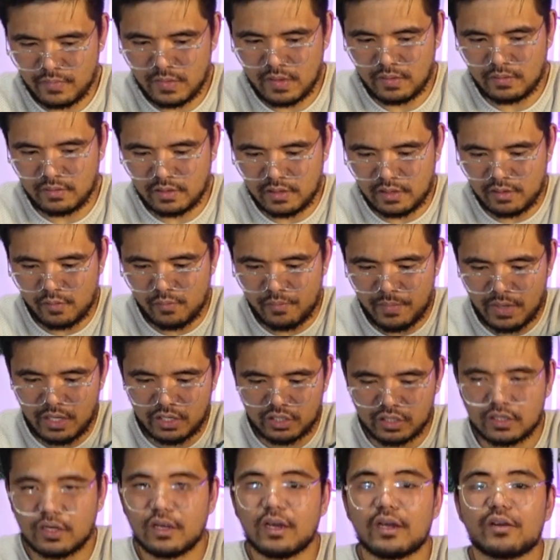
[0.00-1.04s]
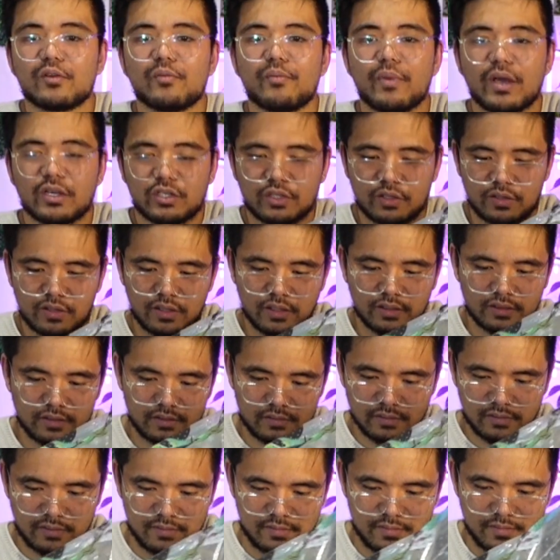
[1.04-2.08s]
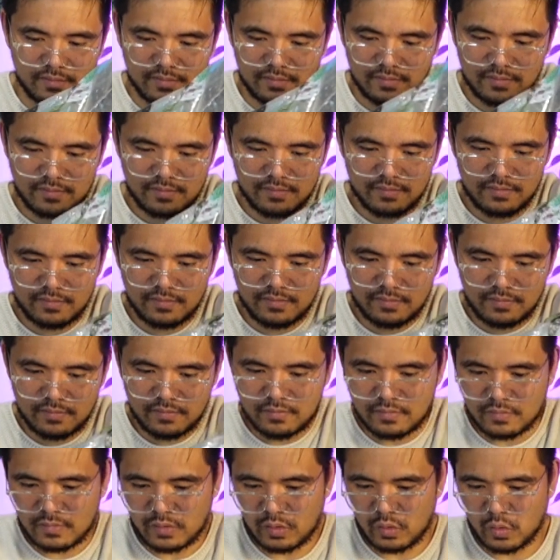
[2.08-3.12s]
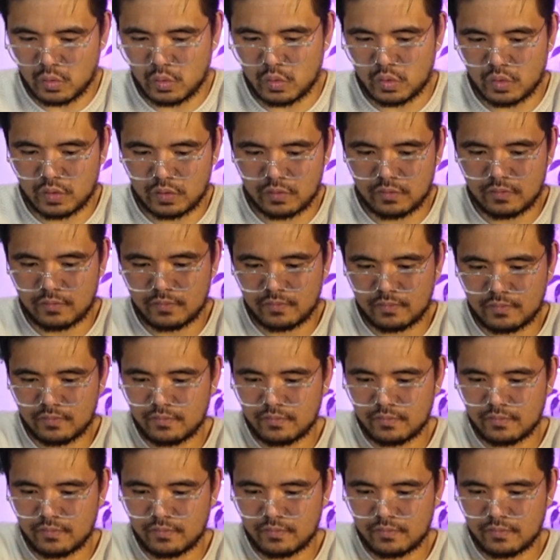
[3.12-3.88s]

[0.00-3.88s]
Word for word: I'm not gonna measure. I don't measure things. Ooh.